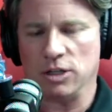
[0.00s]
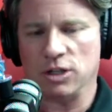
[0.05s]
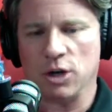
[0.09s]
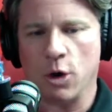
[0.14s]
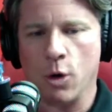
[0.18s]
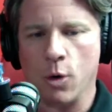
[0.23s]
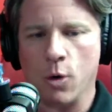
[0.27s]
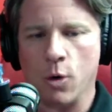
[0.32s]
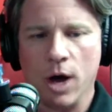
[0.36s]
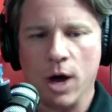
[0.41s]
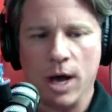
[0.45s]

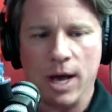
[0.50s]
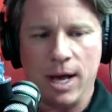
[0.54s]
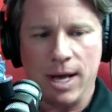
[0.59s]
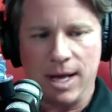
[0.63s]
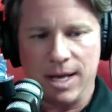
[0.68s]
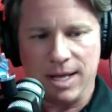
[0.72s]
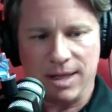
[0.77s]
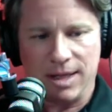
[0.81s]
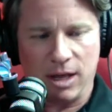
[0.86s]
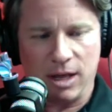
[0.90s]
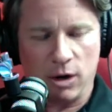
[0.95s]
So
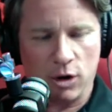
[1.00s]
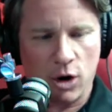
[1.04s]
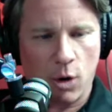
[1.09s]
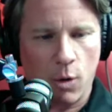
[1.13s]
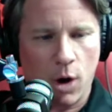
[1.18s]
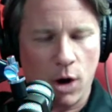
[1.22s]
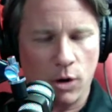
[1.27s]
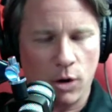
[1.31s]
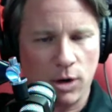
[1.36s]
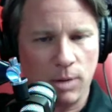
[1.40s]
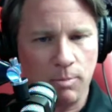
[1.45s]
they'll
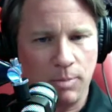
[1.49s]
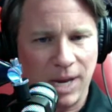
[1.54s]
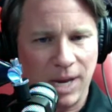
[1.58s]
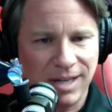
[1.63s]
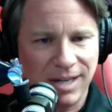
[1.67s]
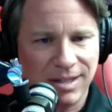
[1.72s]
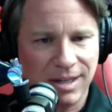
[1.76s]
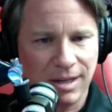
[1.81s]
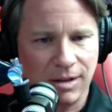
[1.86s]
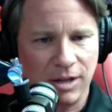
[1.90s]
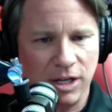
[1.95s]
go out and
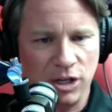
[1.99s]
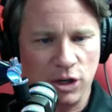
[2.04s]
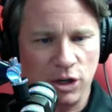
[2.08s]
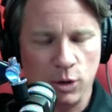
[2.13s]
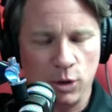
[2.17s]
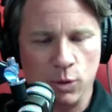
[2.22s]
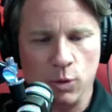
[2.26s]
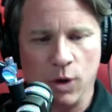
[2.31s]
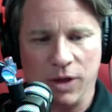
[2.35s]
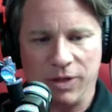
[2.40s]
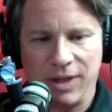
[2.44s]
basically
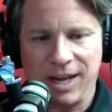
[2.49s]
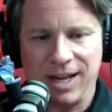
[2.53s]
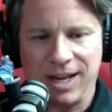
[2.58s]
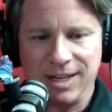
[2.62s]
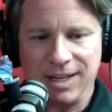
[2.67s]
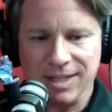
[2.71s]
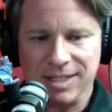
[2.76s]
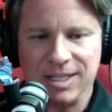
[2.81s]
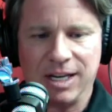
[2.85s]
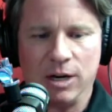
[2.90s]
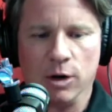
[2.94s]
do what they
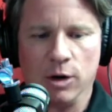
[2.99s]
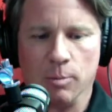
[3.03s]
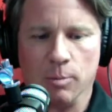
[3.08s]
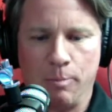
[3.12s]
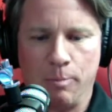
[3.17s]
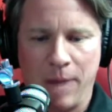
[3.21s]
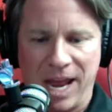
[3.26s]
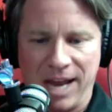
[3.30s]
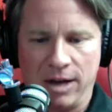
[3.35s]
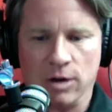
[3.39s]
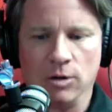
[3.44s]
consider
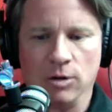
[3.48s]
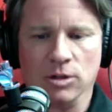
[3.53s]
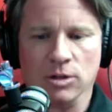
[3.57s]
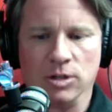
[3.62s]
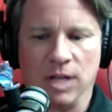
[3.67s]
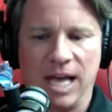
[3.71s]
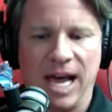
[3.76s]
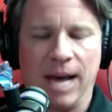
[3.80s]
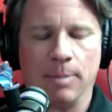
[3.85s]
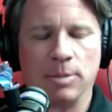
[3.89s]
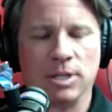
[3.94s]
bankers
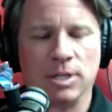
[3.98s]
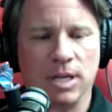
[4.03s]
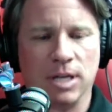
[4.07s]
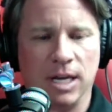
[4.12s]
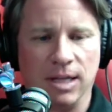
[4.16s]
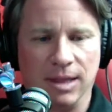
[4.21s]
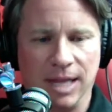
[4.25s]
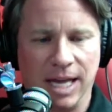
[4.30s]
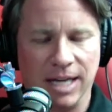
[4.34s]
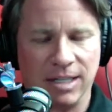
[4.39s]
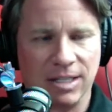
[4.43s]
laps,
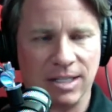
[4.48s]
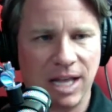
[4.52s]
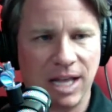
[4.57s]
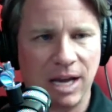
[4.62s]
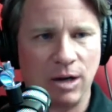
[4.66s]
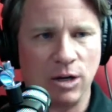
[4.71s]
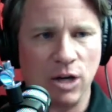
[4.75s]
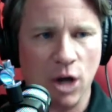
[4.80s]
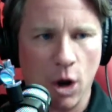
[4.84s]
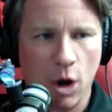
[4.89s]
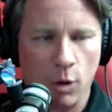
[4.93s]
unless
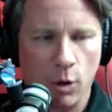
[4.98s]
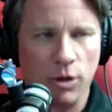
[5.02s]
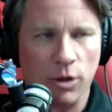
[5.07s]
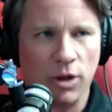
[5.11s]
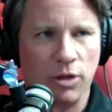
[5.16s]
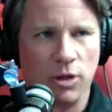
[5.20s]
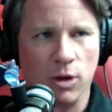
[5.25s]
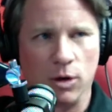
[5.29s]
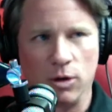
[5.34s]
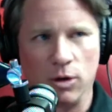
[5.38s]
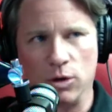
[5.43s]
they know
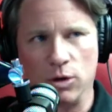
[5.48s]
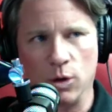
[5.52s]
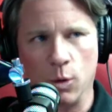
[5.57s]
that the